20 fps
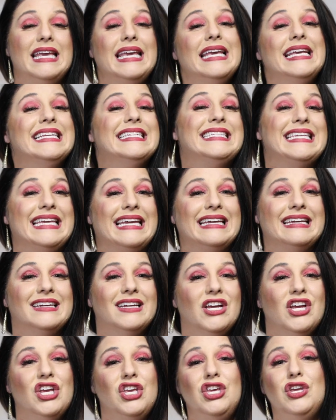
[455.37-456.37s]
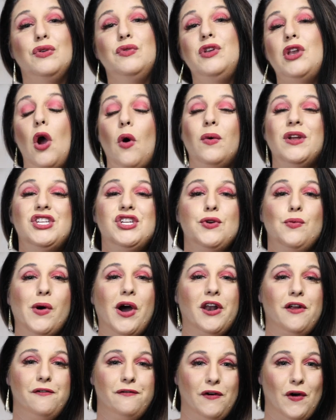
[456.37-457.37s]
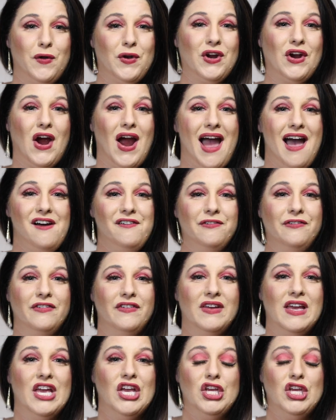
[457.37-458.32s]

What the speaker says: Easy. You know what you want to photograph.